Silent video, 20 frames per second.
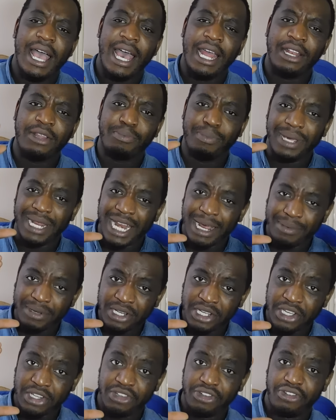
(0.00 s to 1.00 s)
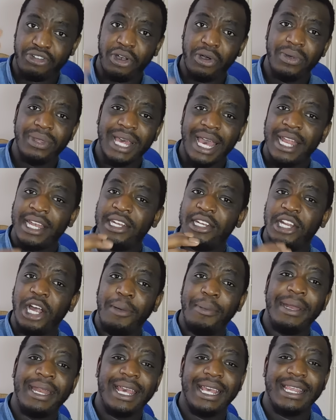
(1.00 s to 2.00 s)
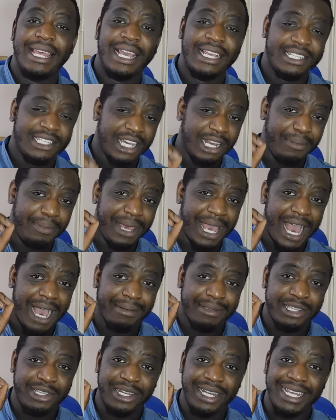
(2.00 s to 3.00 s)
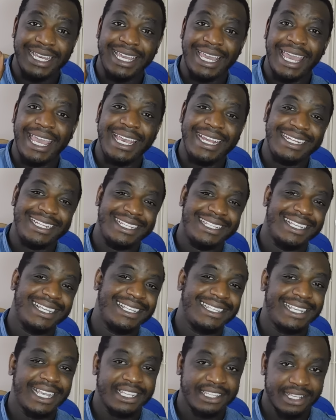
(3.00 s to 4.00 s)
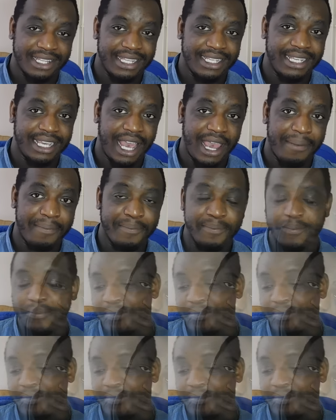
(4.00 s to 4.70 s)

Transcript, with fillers: and being able to control that and dominate that is going to be absolutely key to success on this game.